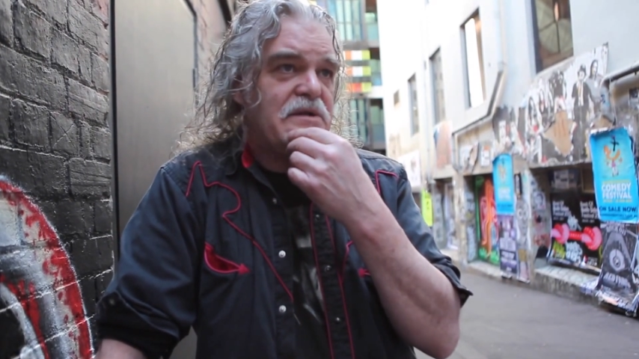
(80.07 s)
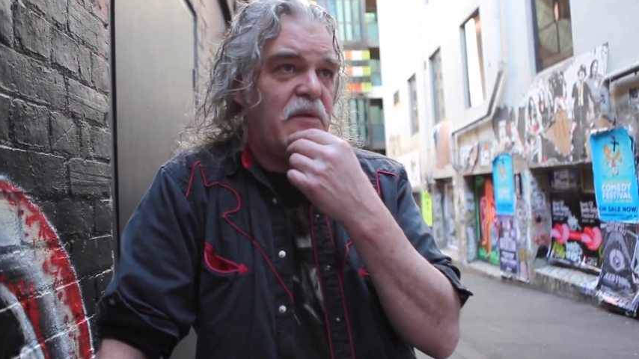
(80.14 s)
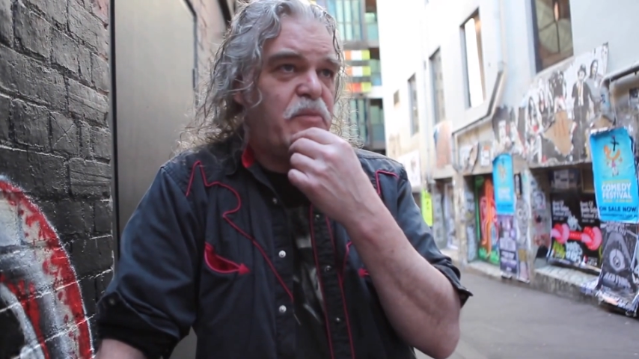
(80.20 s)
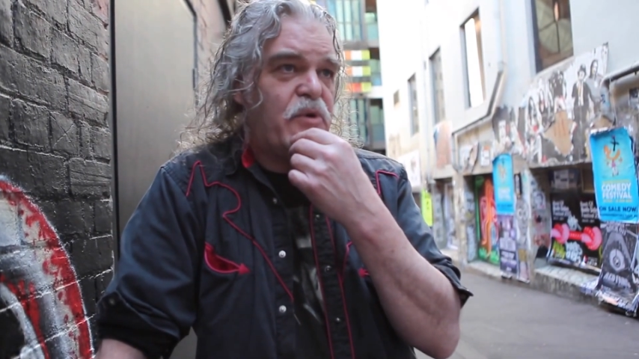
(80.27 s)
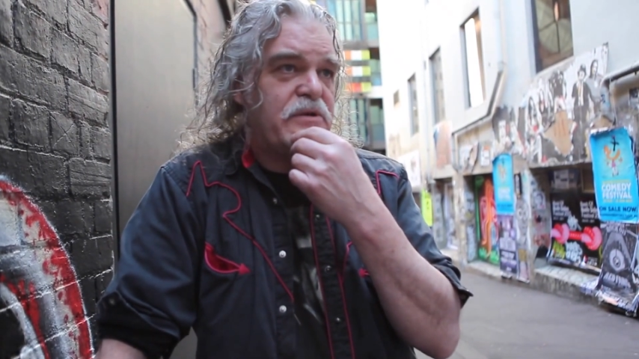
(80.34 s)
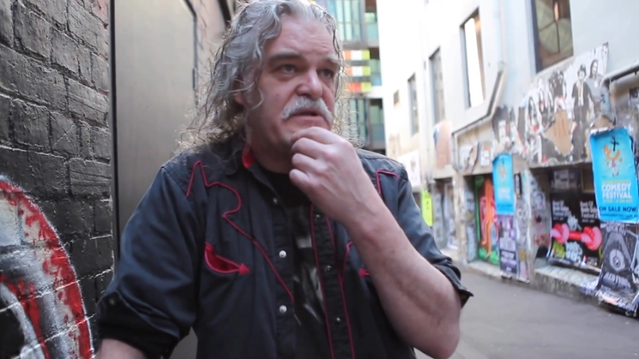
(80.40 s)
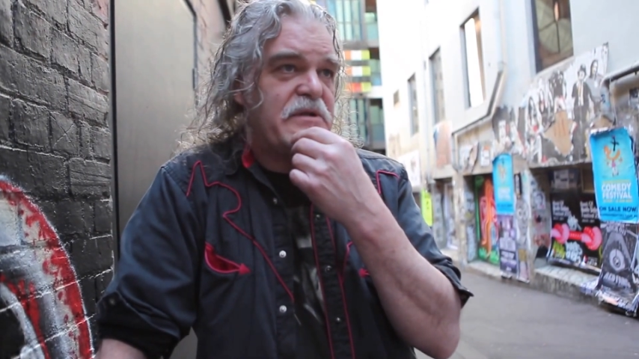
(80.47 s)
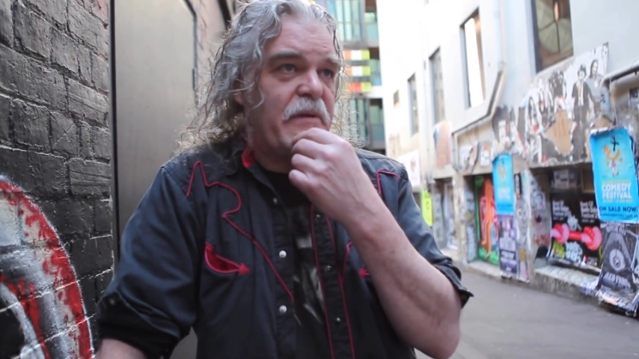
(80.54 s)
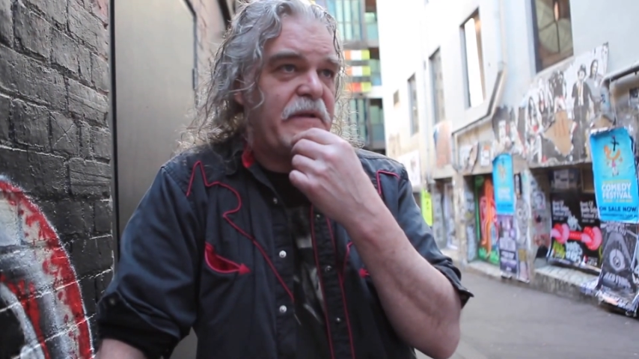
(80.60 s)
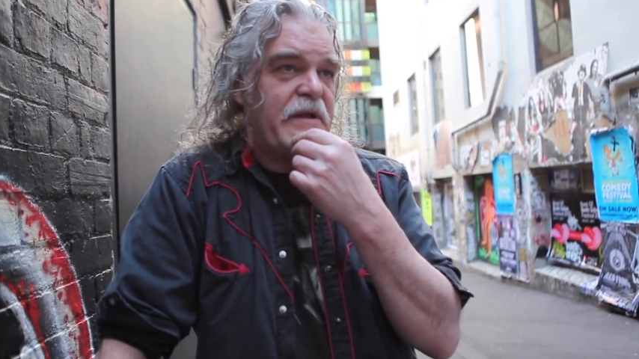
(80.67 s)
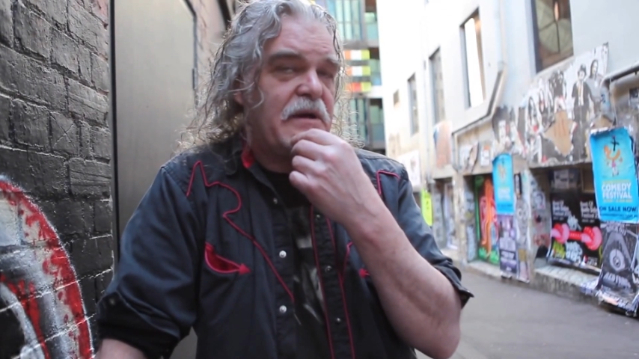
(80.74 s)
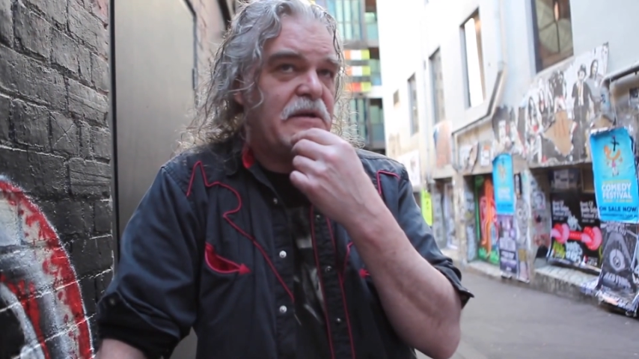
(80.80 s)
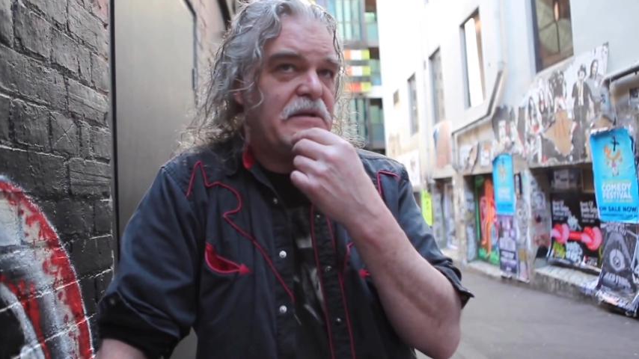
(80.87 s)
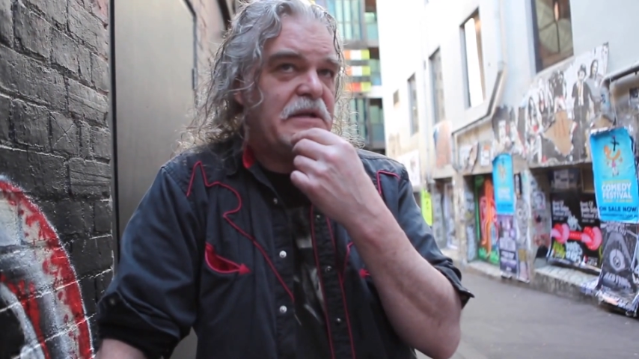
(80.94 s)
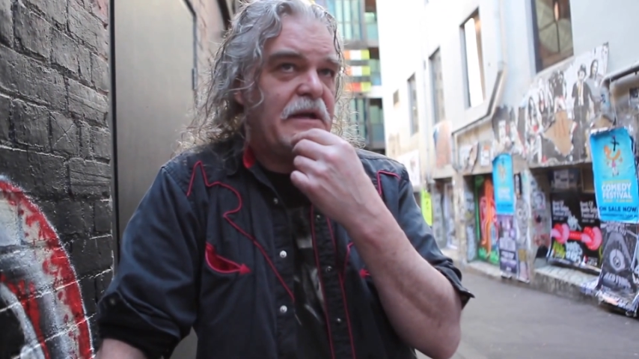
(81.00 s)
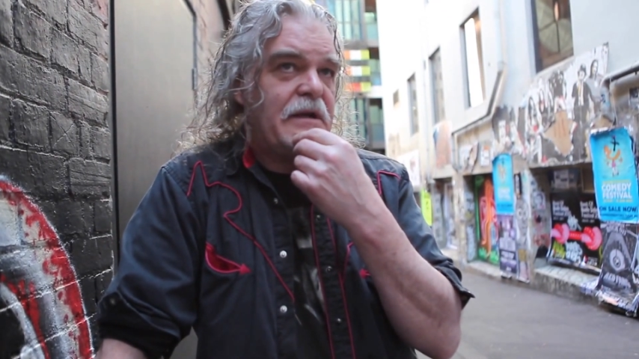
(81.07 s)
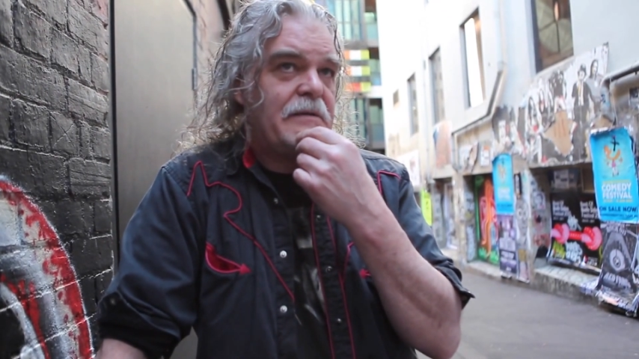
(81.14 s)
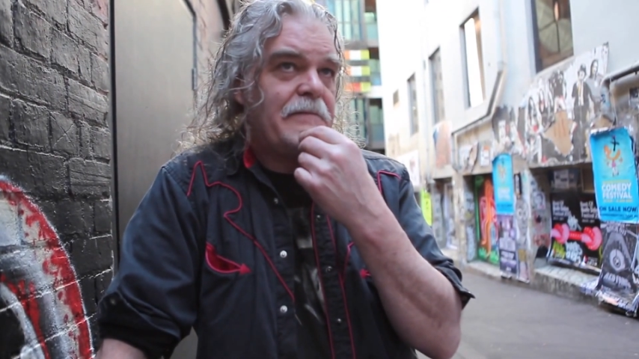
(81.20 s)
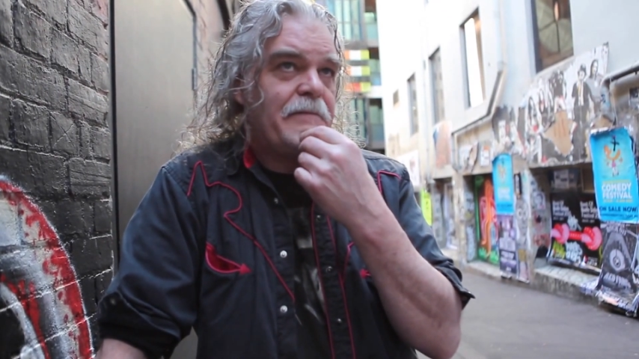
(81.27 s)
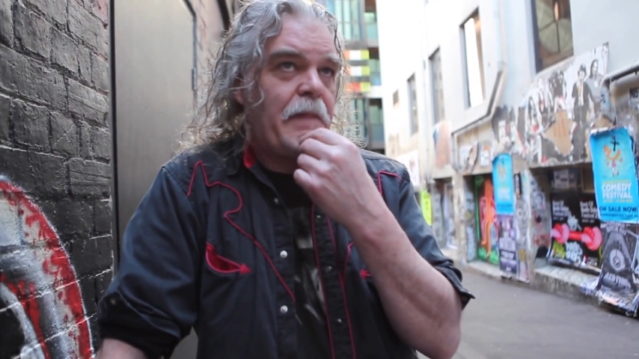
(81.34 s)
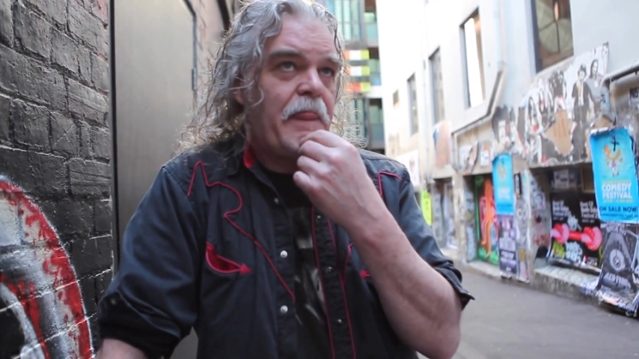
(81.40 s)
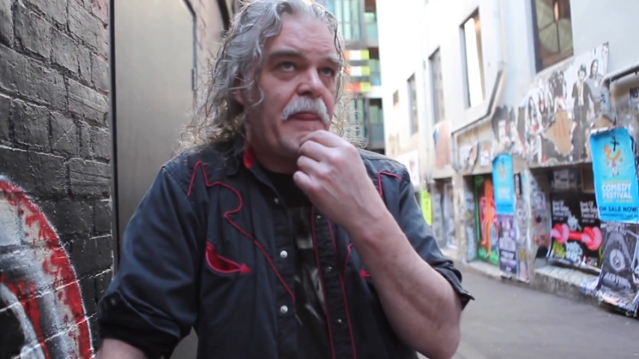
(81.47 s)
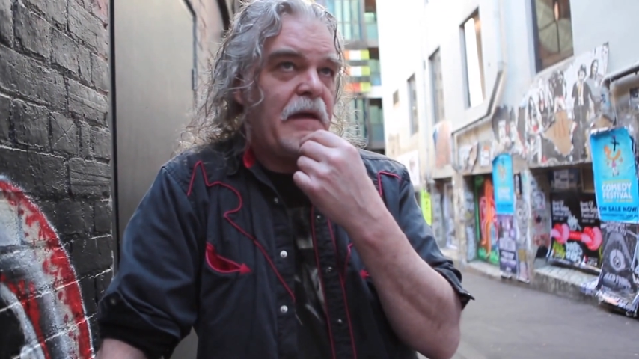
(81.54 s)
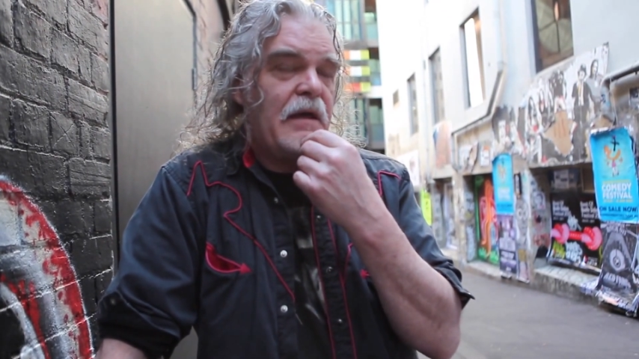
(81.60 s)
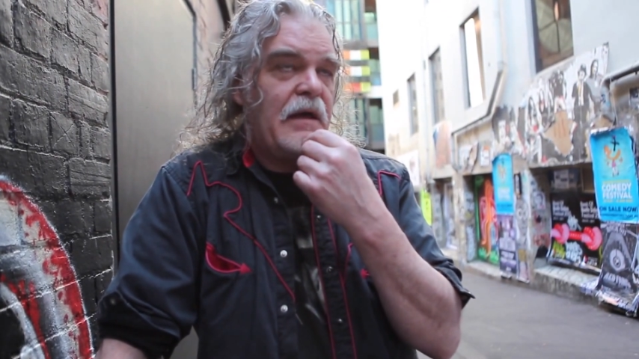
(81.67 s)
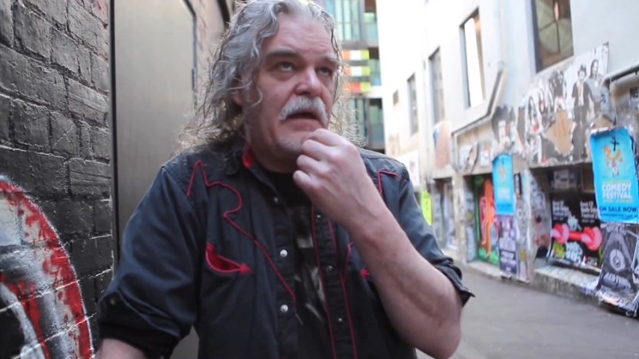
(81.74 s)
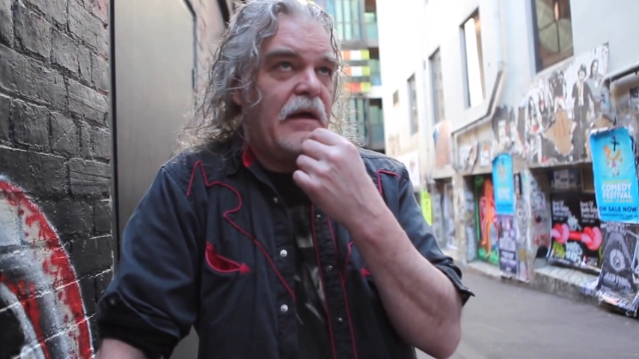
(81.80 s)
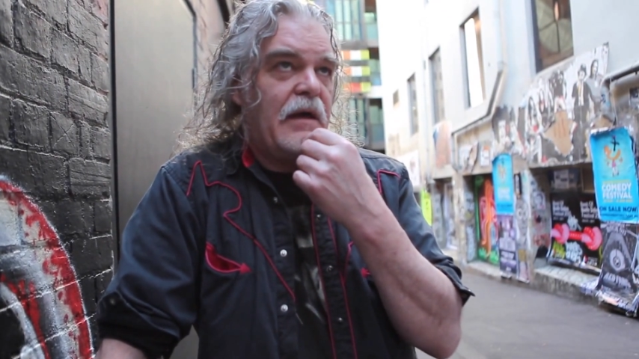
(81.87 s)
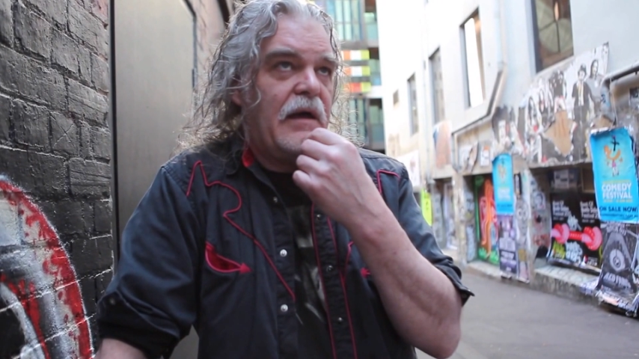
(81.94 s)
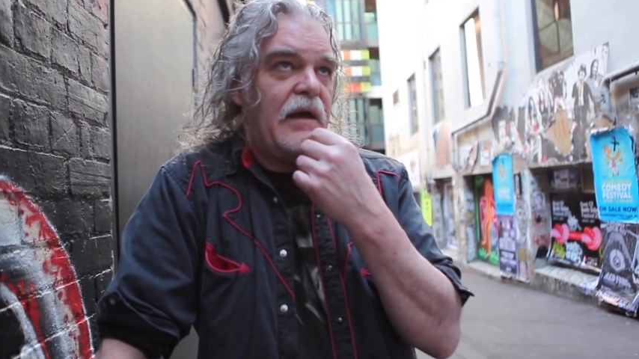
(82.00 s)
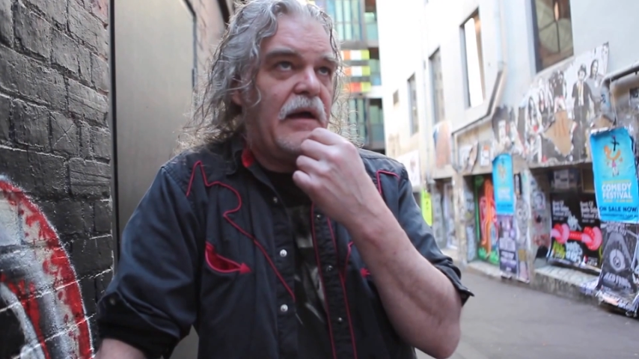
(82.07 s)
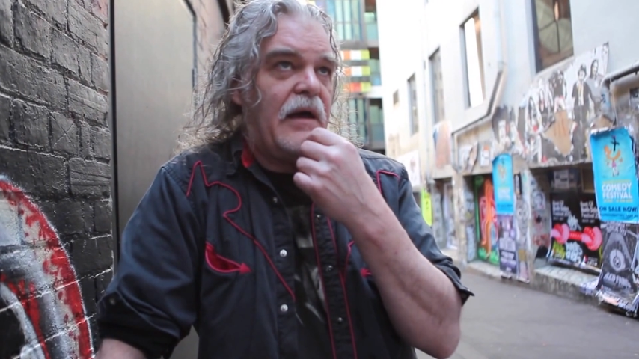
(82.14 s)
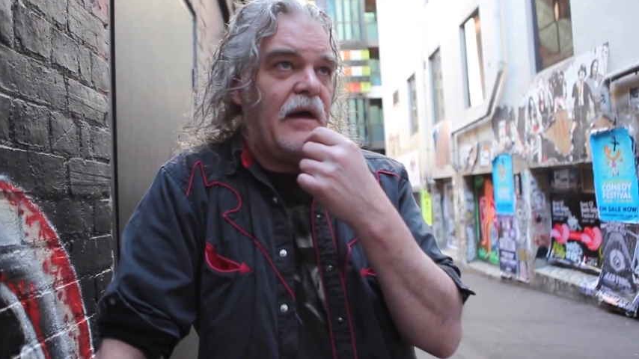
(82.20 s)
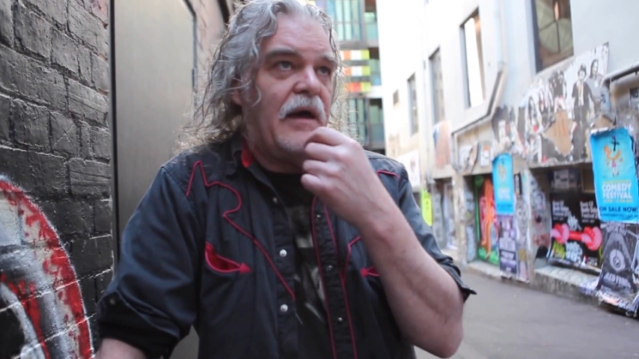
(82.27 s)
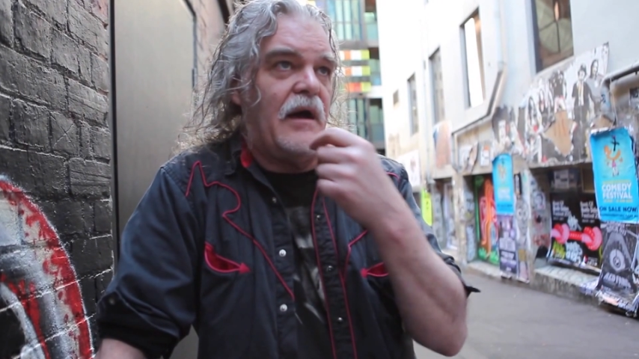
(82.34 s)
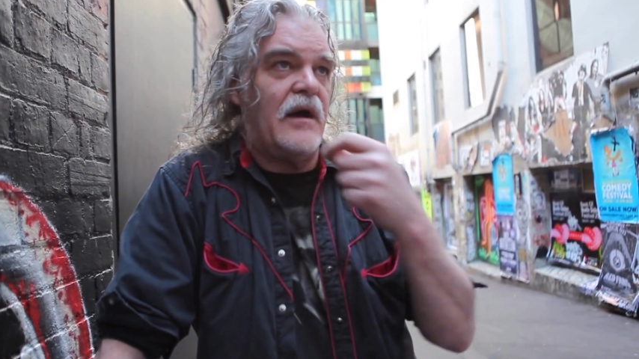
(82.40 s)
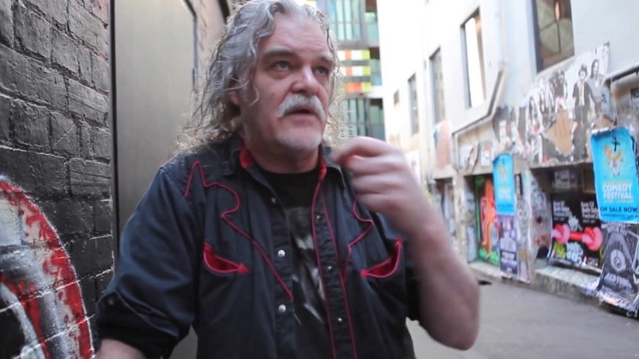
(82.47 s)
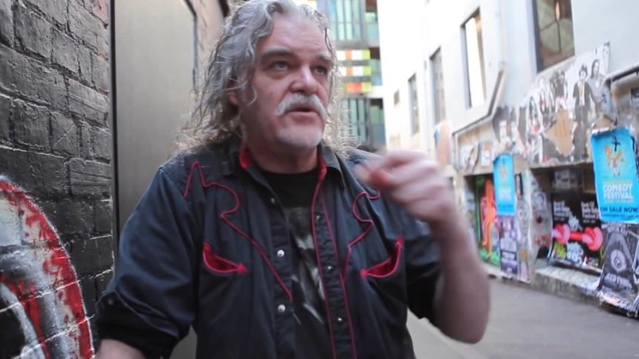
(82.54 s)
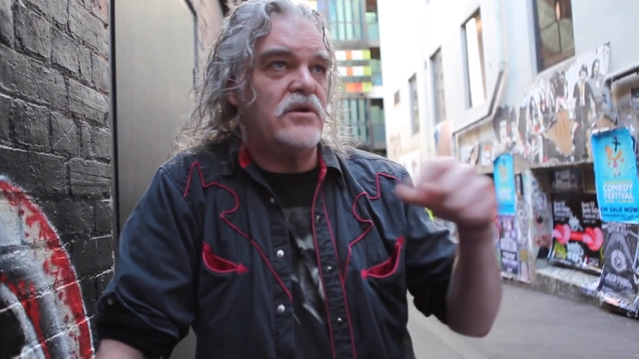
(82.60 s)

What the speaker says: I put some of those in. I